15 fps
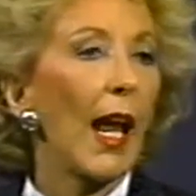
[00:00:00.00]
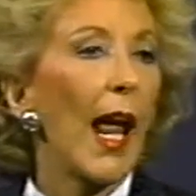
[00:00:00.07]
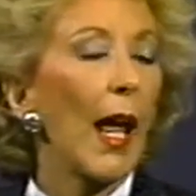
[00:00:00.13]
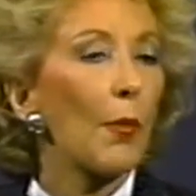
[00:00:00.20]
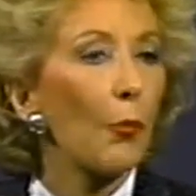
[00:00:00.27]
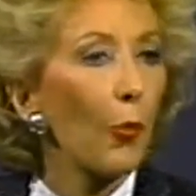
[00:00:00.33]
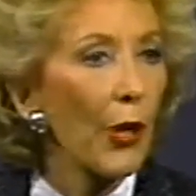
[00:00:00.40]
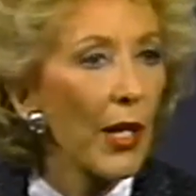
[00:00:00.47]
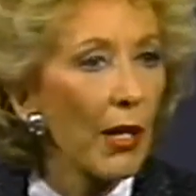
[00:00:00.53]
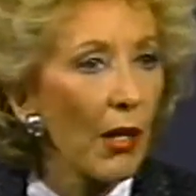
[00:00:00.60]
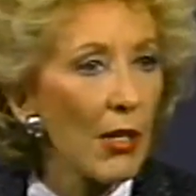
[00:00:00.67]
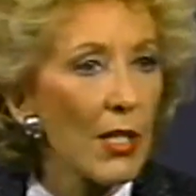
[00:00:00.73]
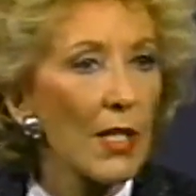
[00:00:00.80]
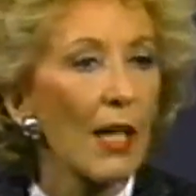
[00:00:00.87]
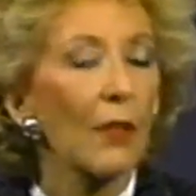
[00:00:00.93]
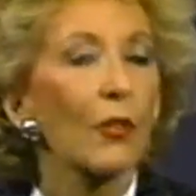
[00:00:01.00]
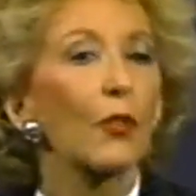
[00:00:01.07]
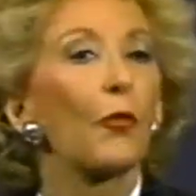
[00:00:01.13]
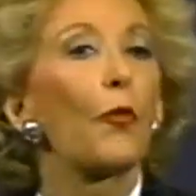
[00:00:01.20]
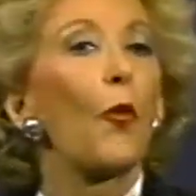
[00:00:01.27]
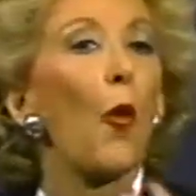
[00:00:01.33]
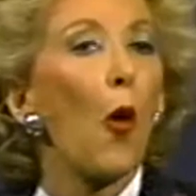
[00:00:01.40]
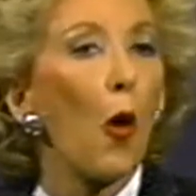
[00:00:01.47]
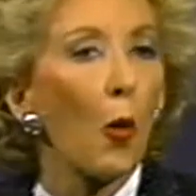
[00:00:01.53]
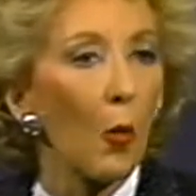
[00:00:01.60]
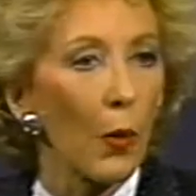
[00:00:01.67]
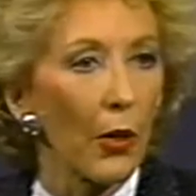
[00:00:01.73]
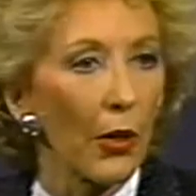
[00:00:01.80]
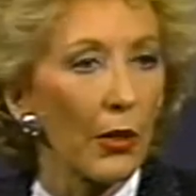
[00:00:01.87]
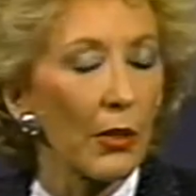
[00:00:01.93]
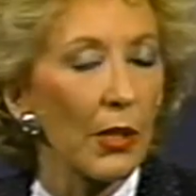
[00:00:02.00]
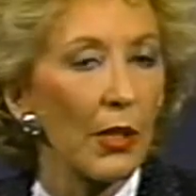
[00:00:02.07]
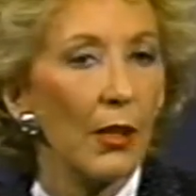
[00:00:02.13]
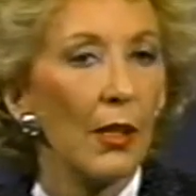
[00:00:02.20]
and bring ourselves forward